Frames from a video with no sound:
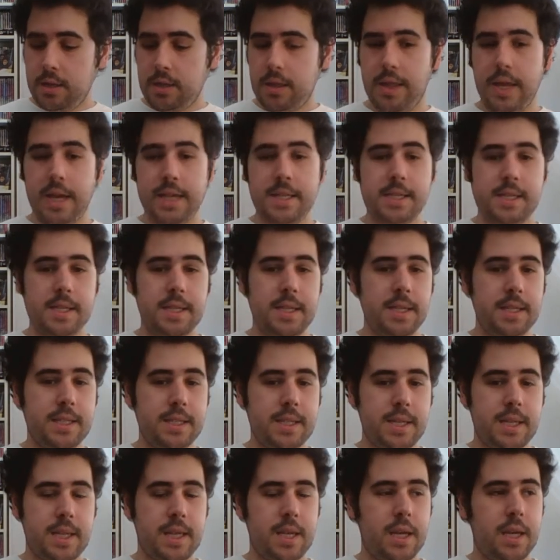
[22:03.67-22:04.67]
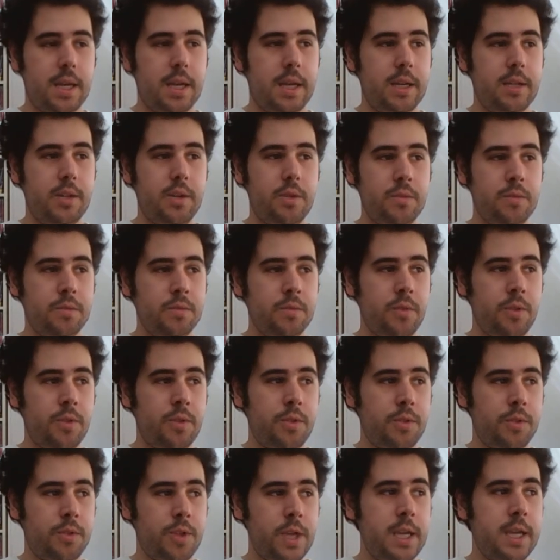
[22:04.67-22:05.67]
That's it. I don't
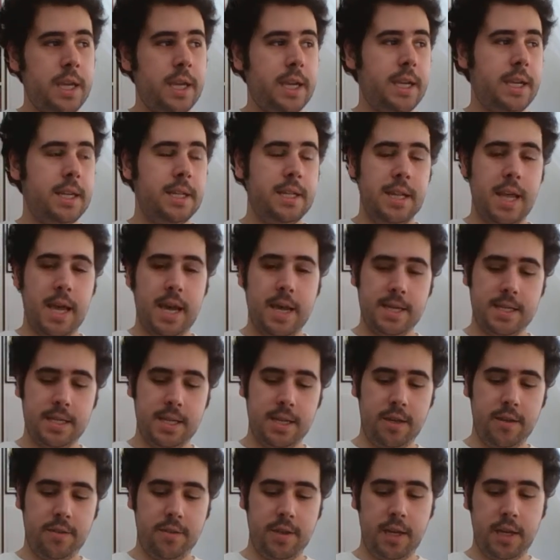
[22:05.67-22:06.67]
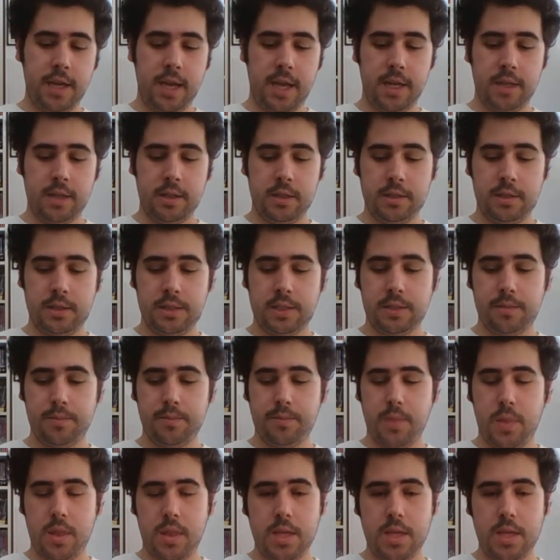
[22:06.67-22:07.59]
think I can add anything else.